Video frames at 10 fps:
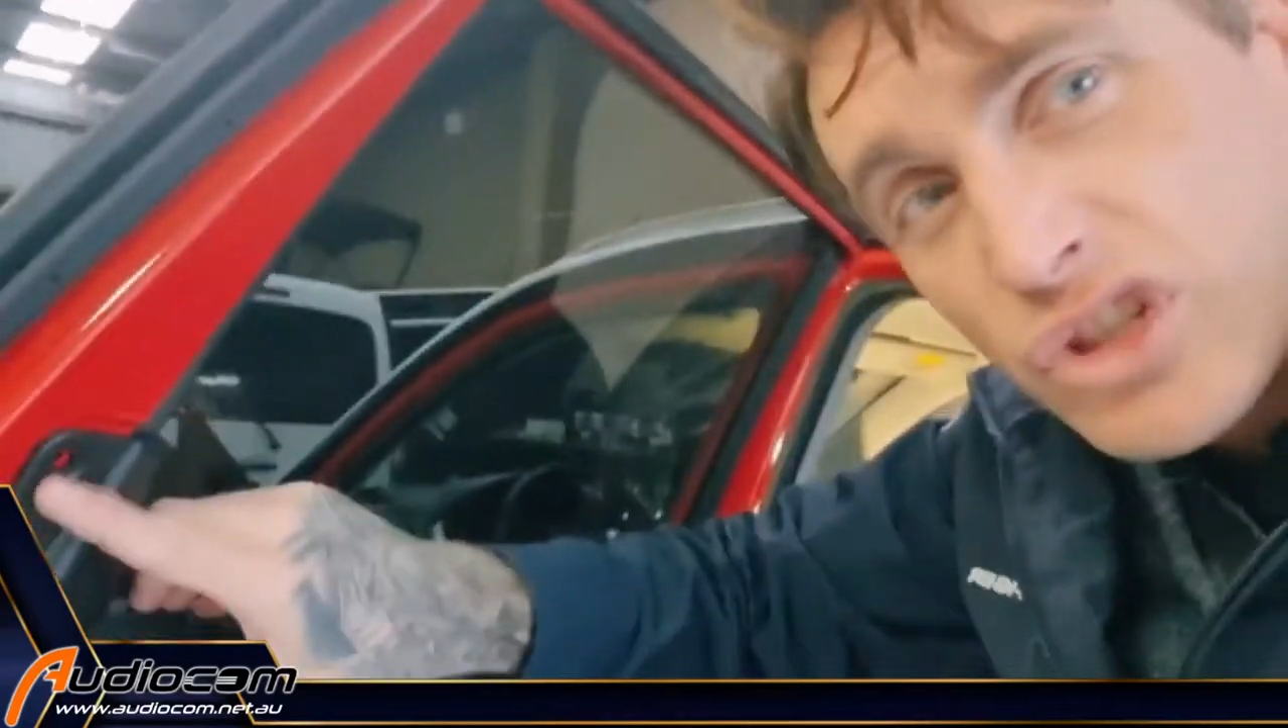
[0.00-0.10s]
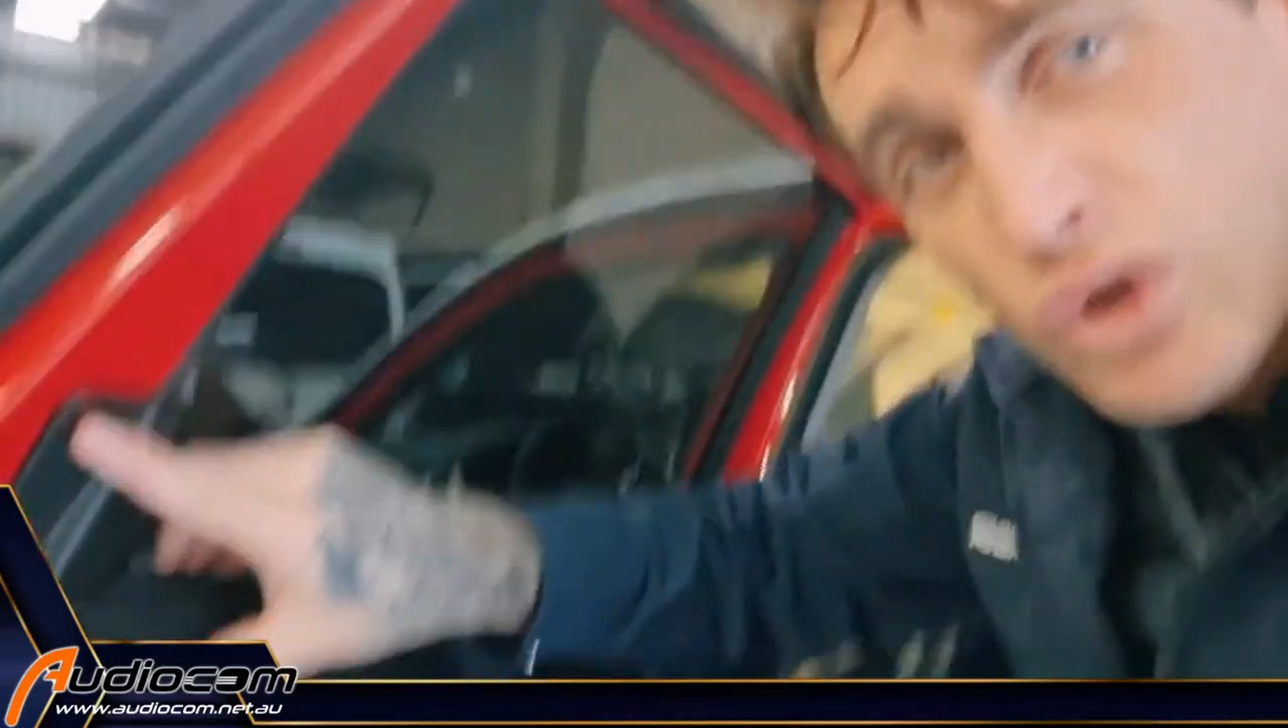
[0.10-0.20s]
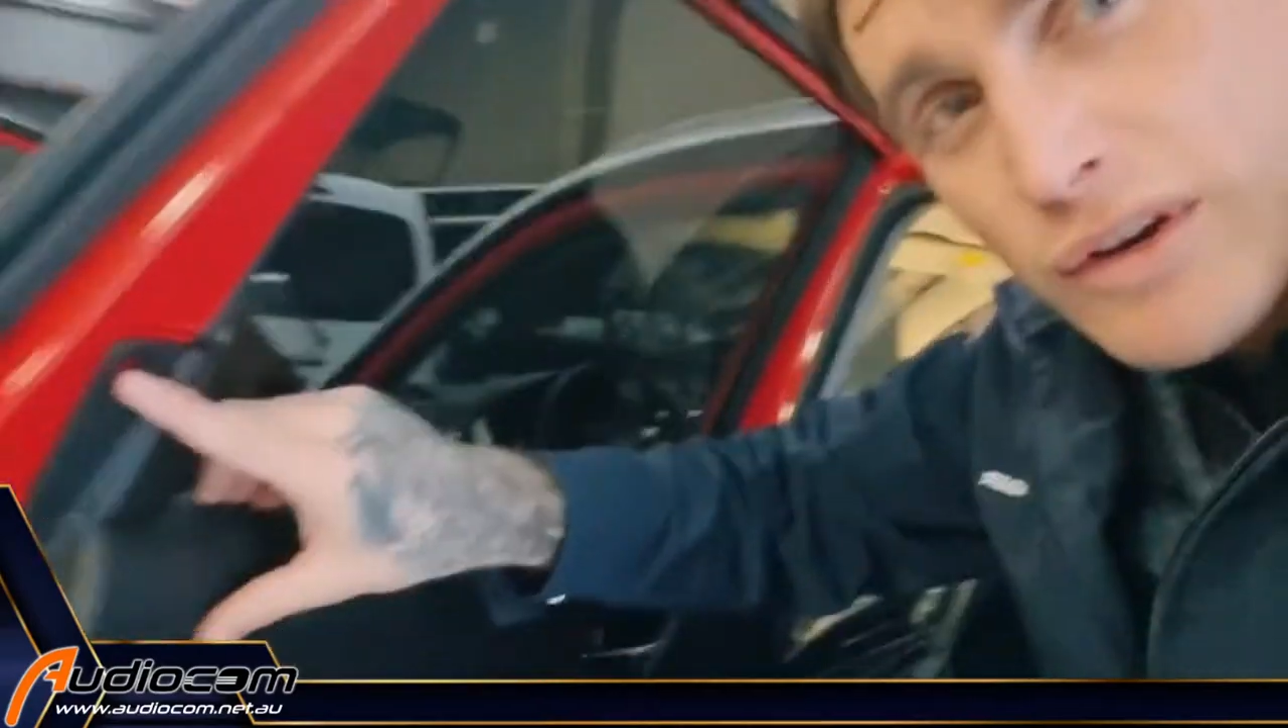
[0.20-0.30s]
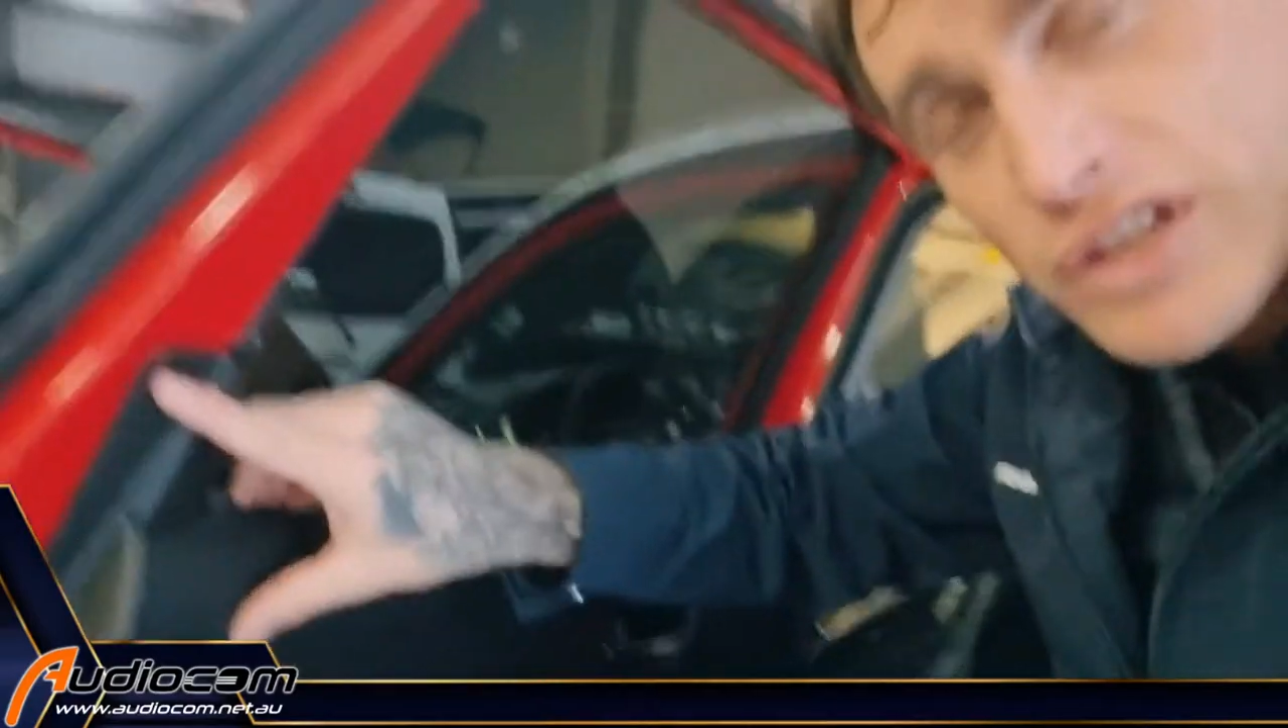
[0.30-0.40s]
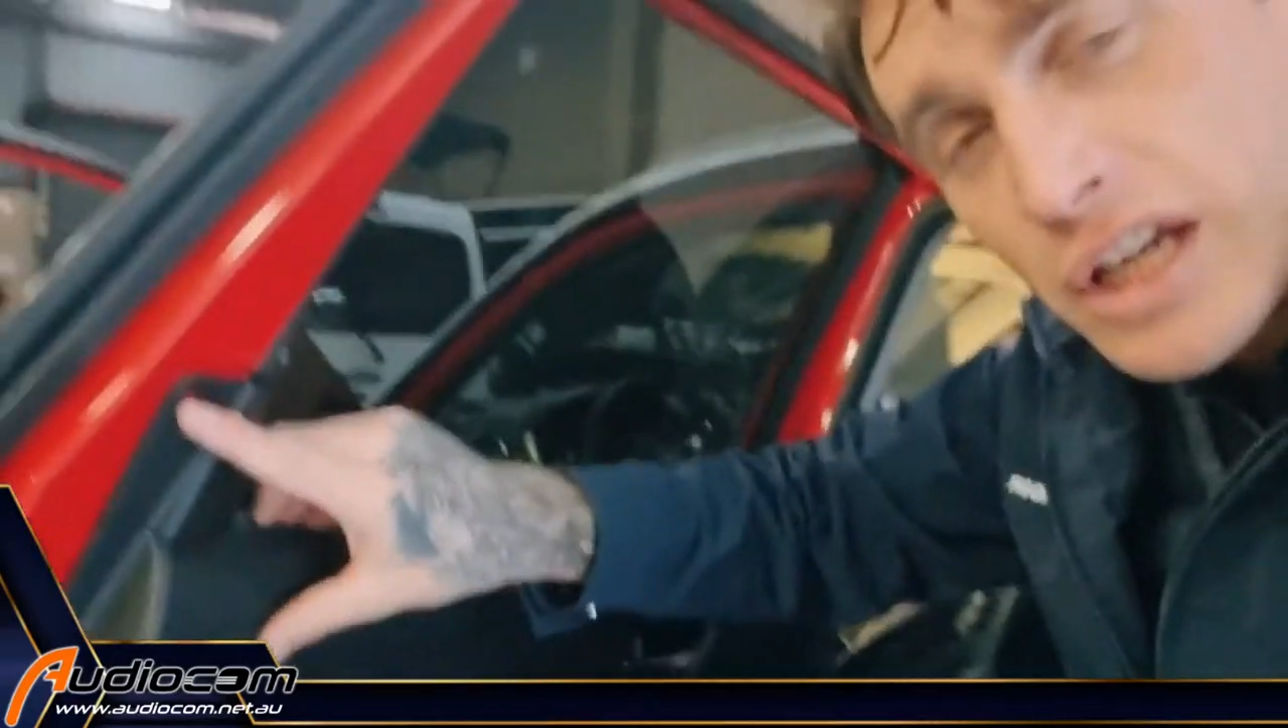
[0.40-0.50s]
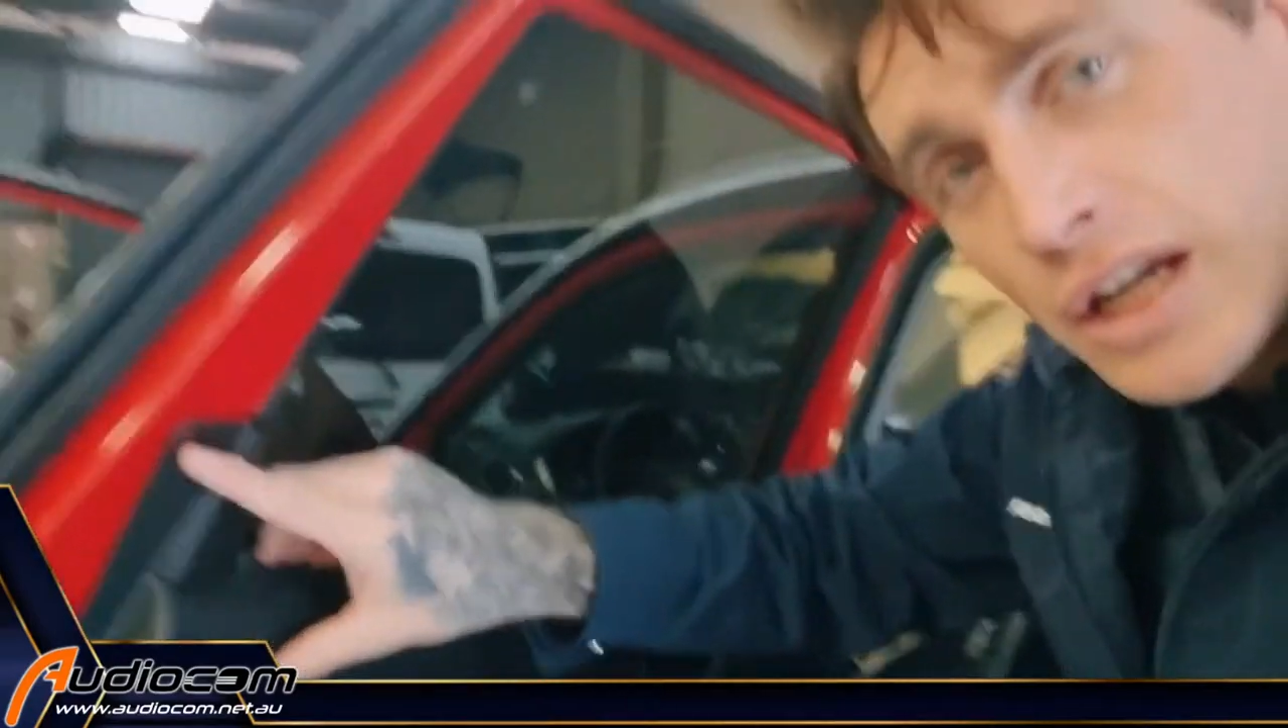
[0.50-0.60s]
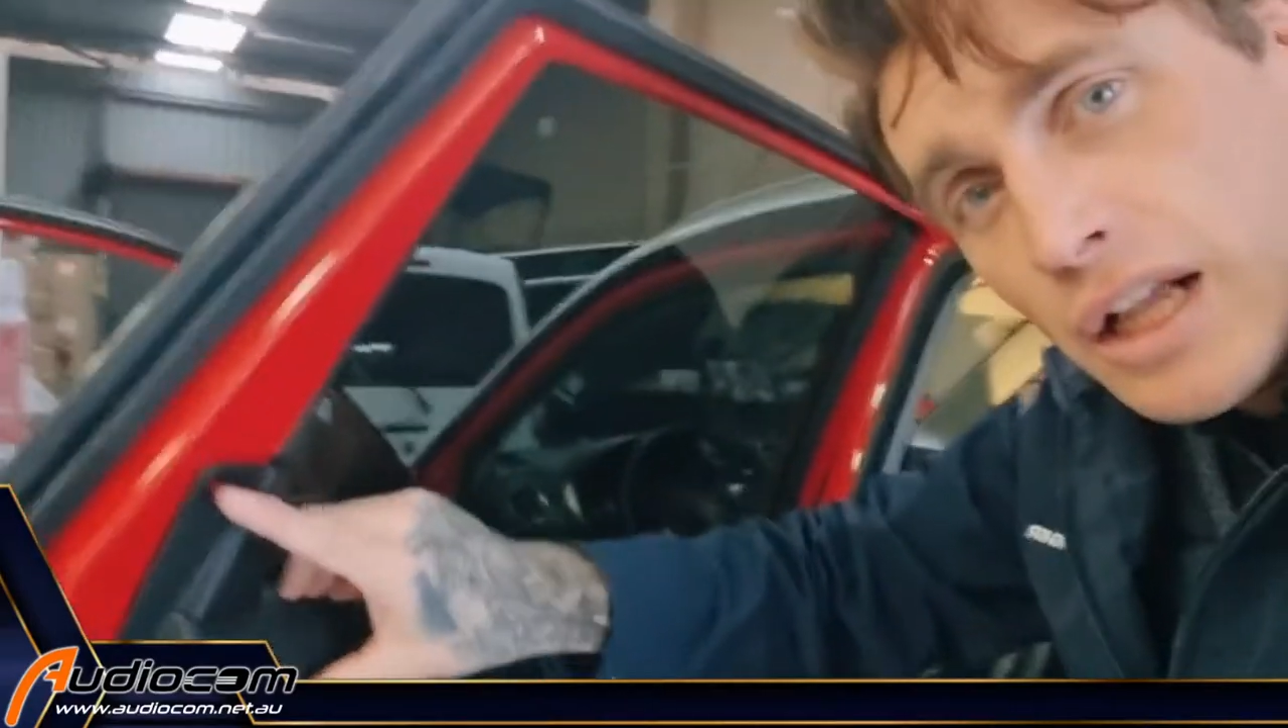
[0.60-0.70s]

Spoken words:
scrivet,